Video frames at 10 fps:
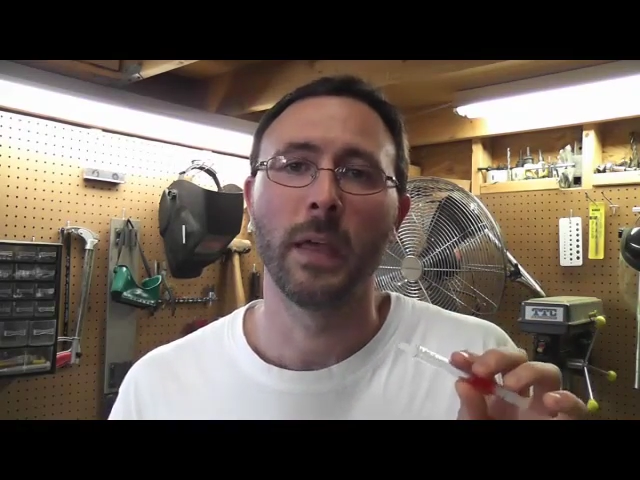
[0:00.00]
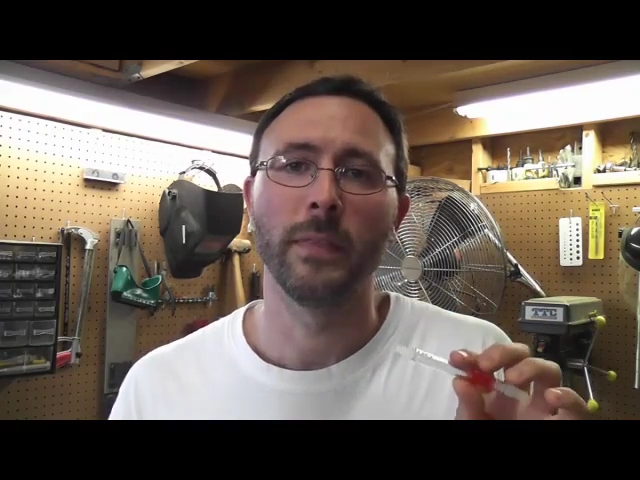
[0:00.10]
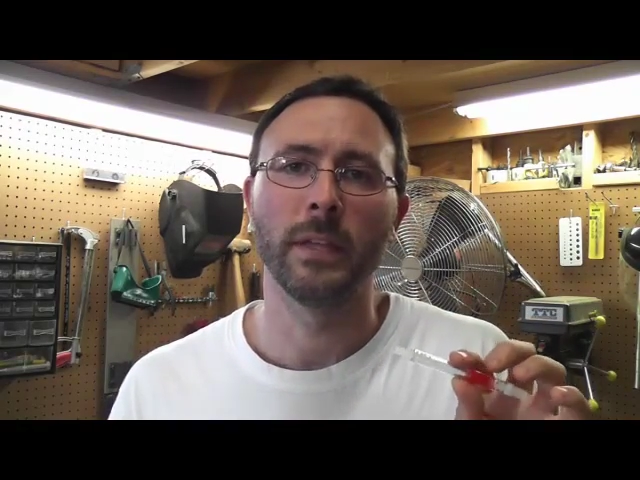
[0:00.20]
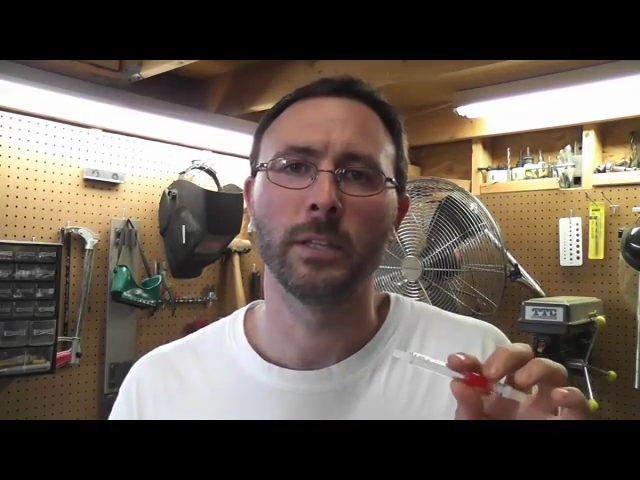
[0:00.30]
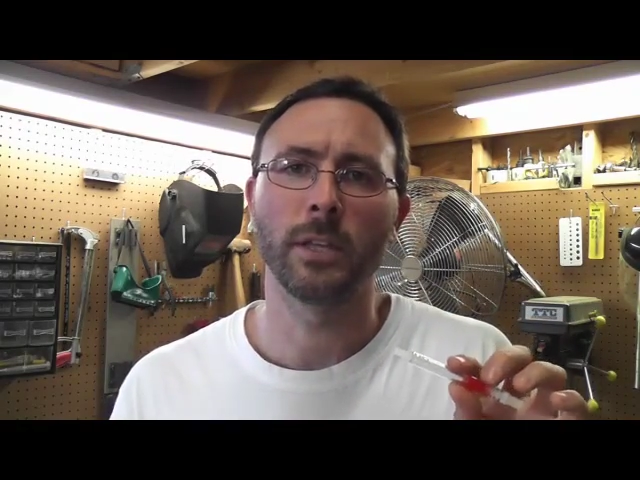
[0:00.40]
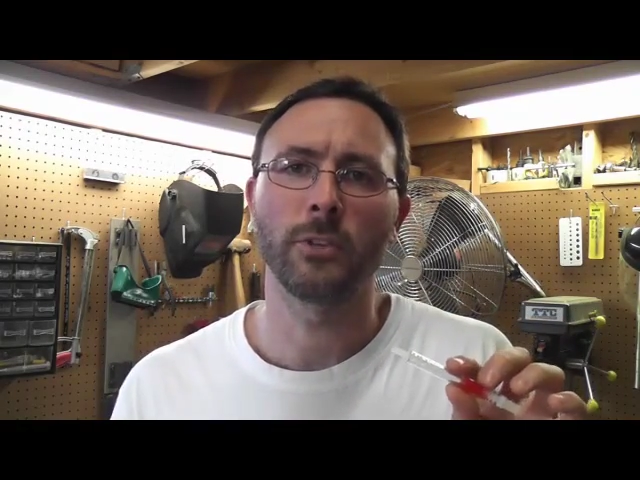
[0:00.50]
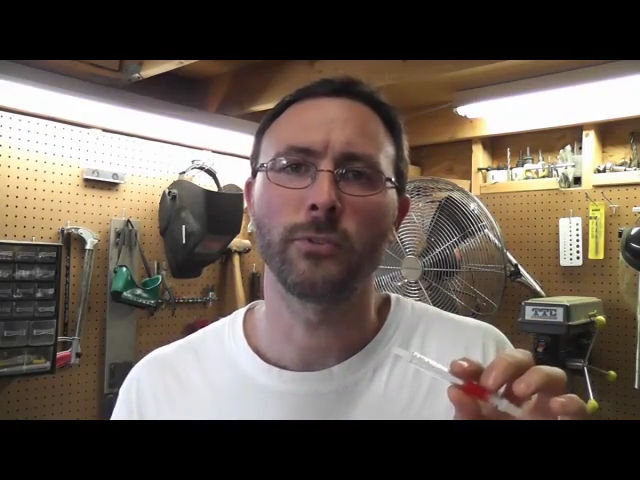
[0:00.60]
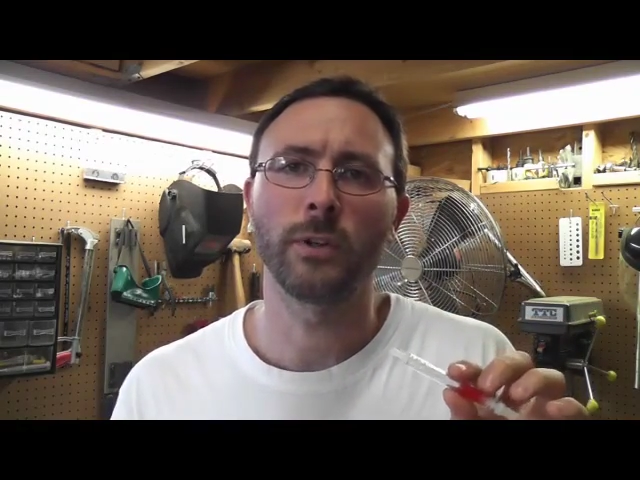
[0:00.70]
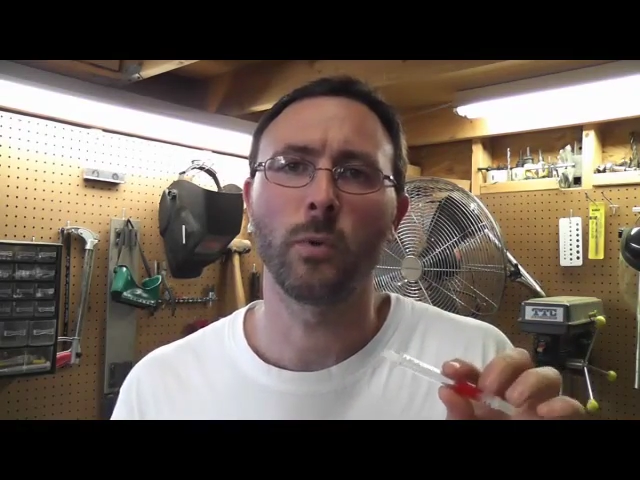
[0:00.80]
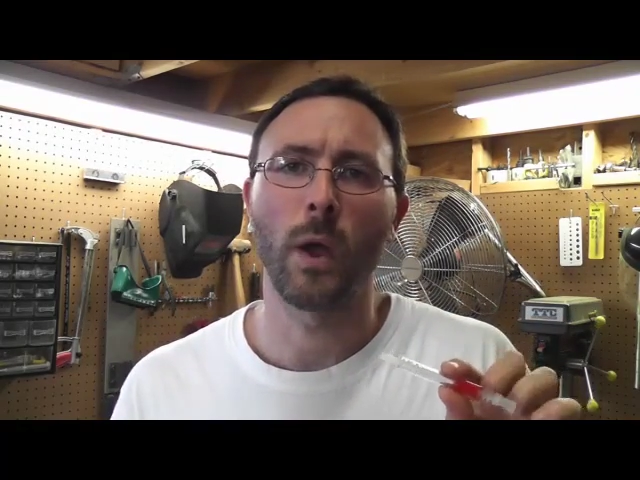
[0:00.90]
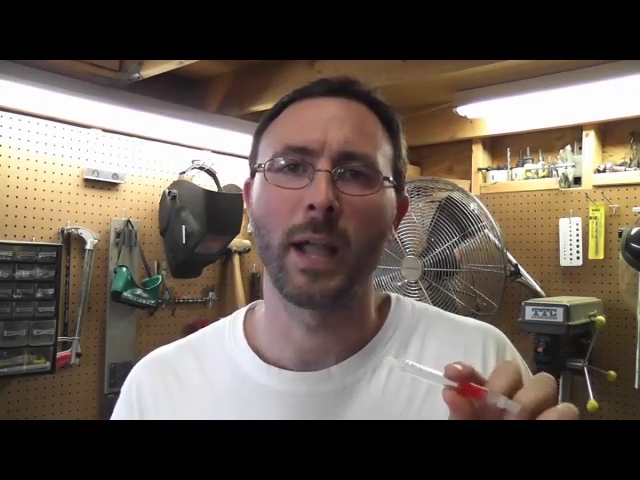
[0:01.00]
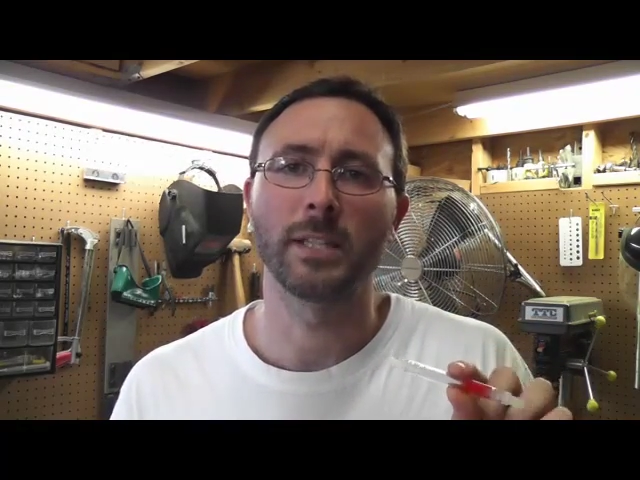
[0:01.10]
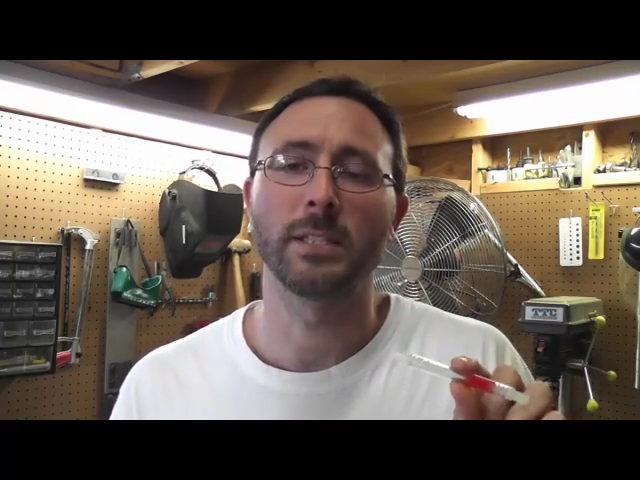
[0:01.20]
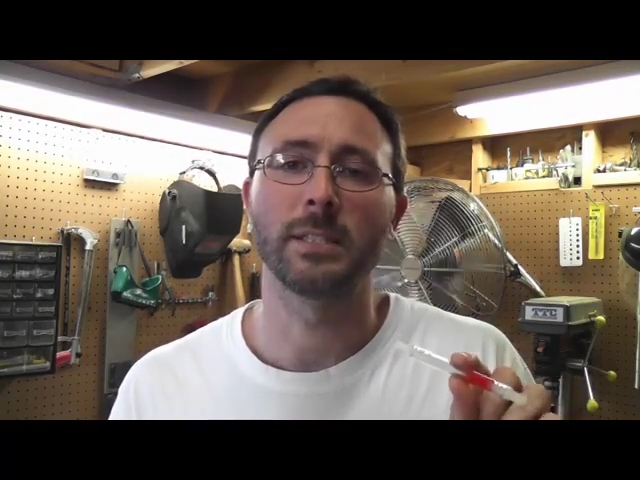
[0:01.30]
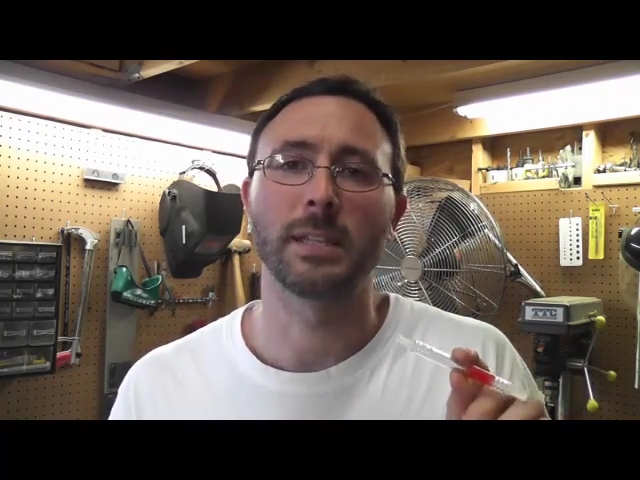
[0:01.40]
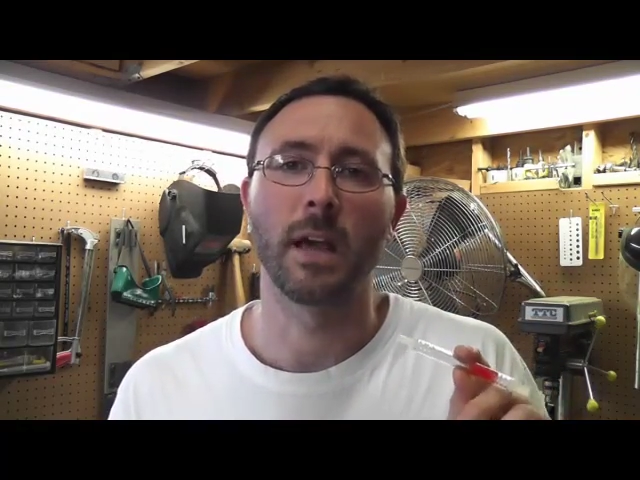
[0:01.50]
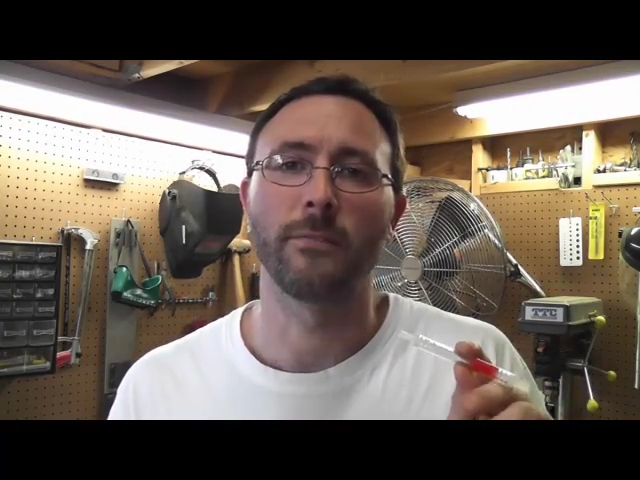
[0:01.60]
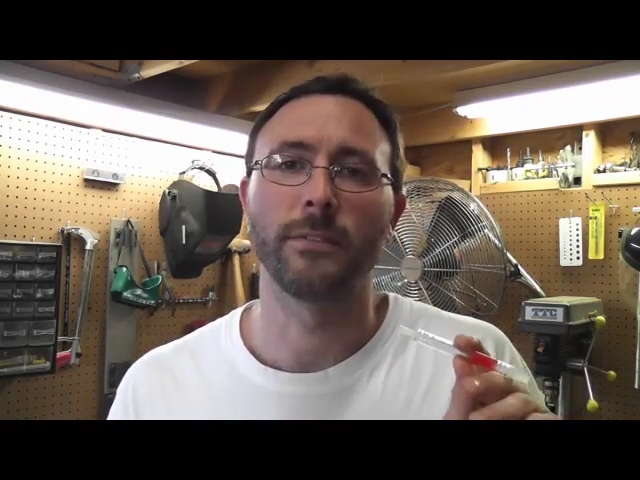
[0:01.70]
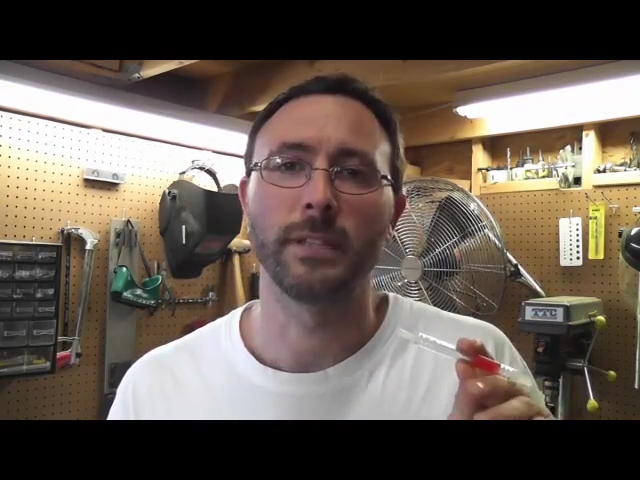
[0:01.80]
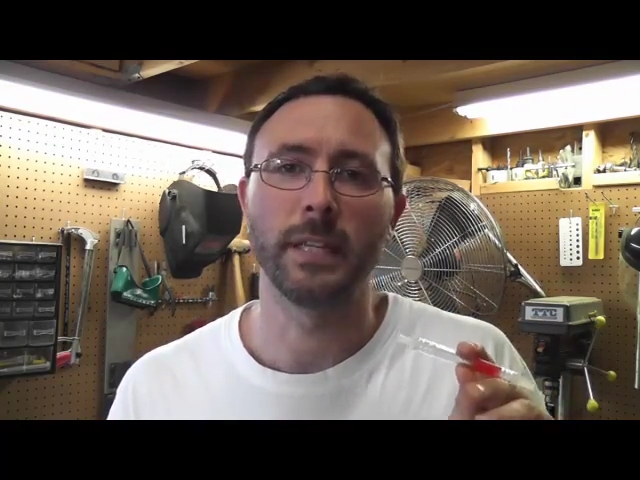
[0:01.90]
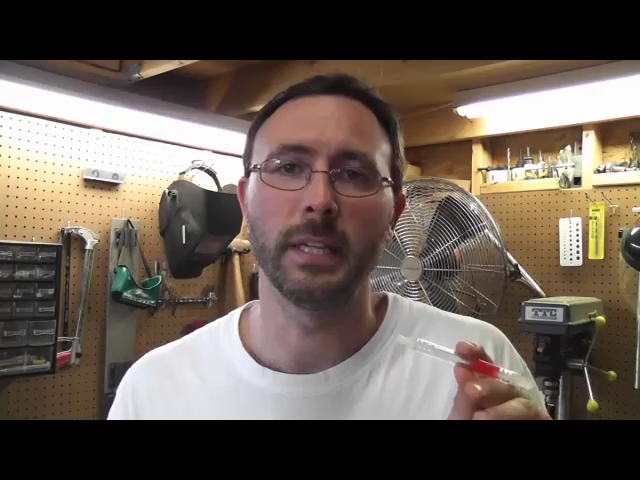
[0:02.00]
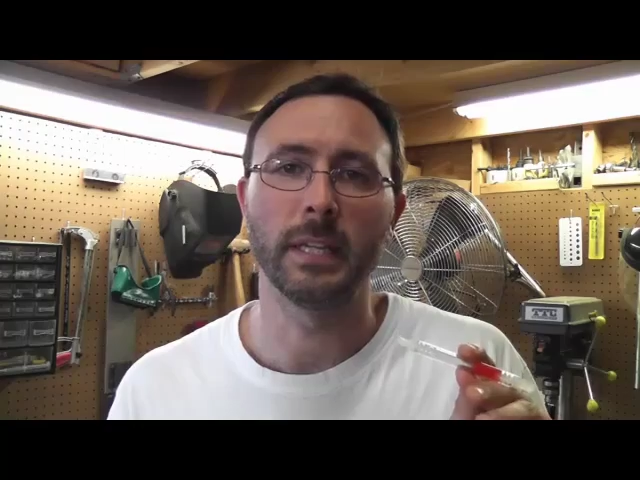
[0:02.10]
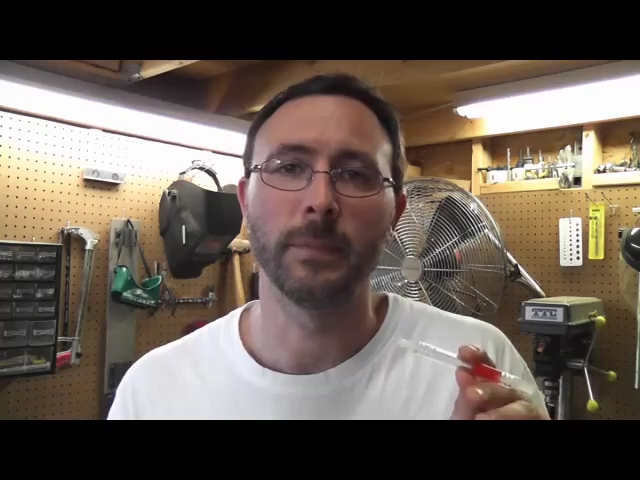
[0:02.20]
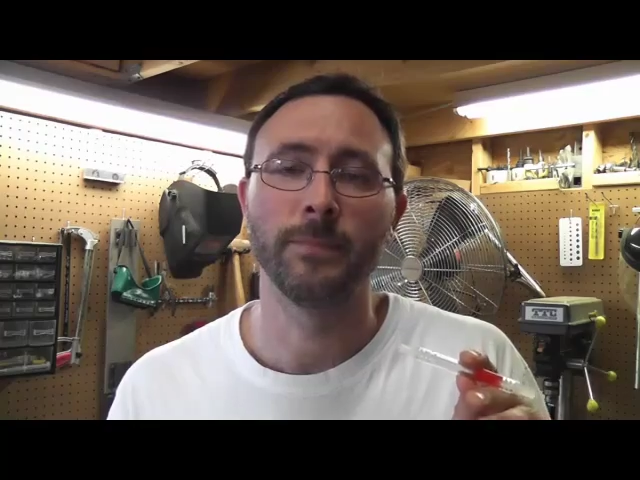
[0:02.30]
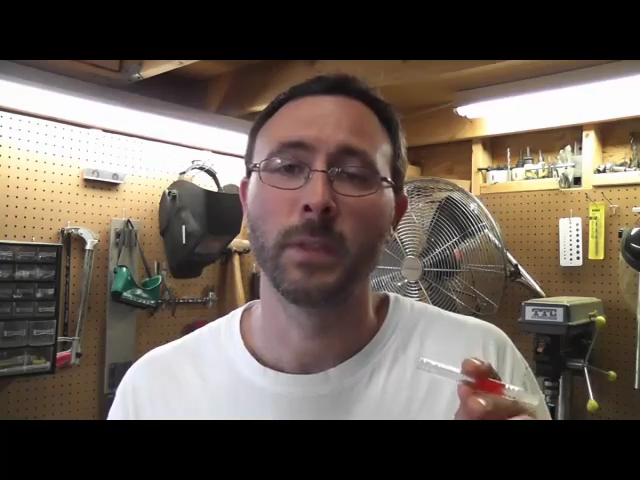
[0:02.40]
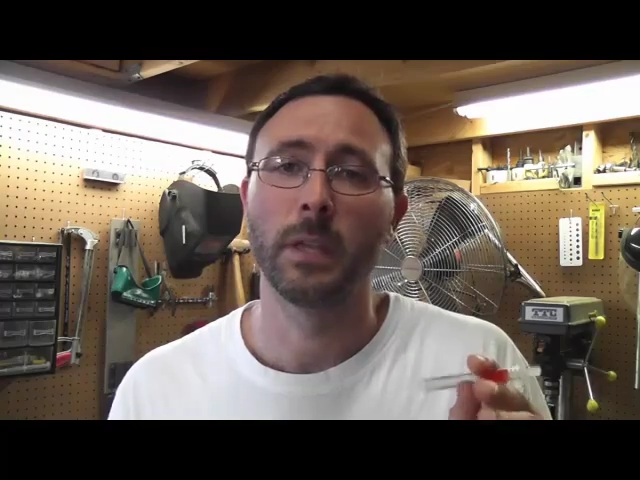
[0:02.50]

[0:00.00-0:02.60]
and the industrial wax does not fatigue.